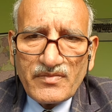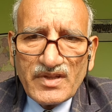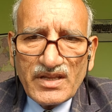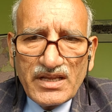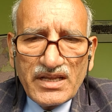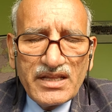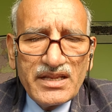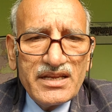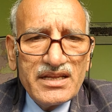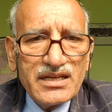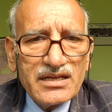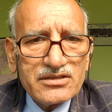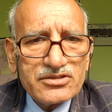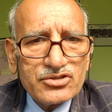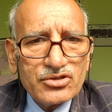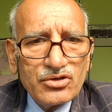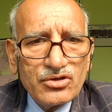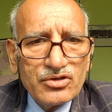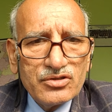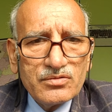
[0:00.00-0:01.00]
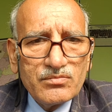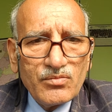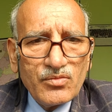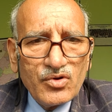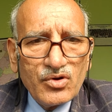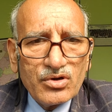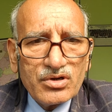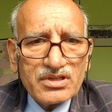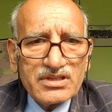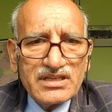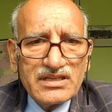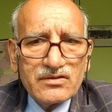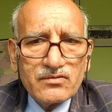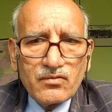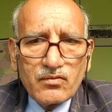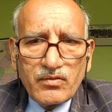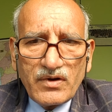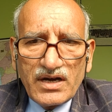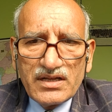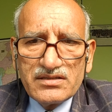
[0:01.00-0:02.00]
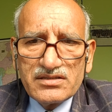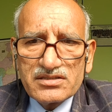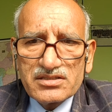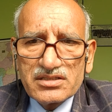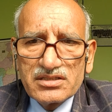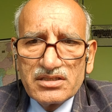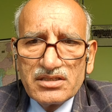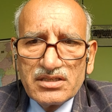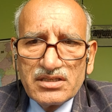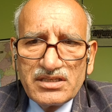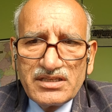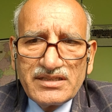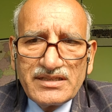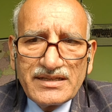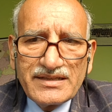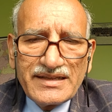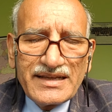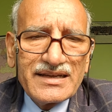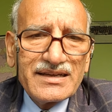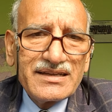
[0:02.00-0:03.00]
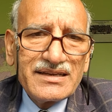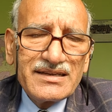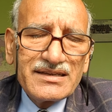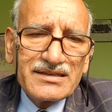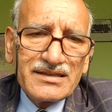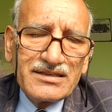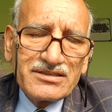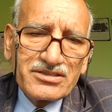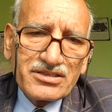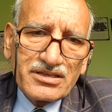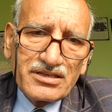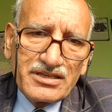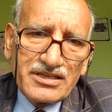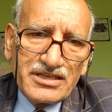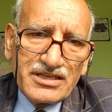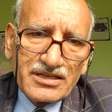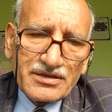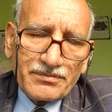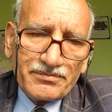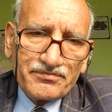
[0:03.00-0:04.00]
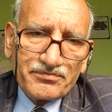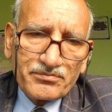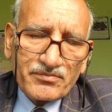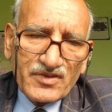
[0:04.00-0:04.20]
Area sown more than once in an agricultural year.